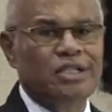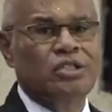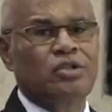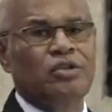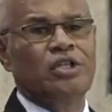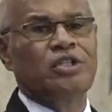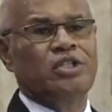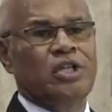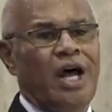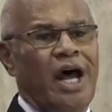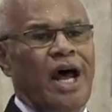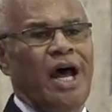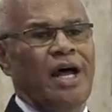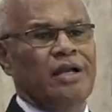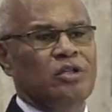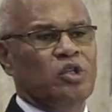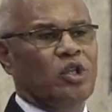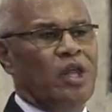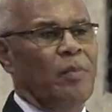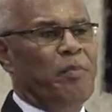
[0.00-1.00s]

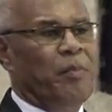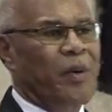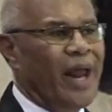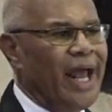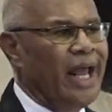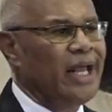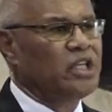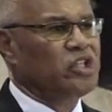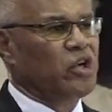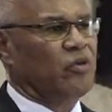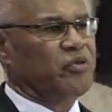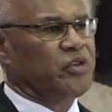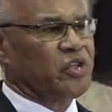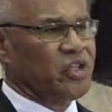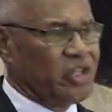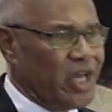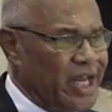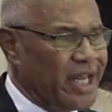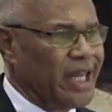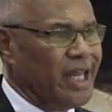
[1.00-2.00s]
return to the place of
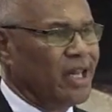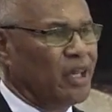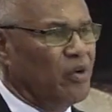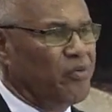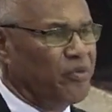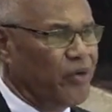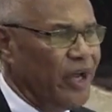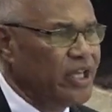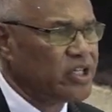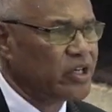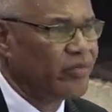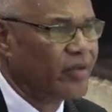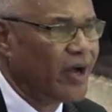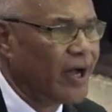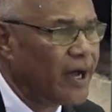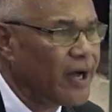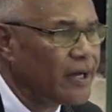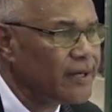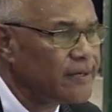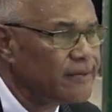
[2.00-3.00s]
seeking the face of God.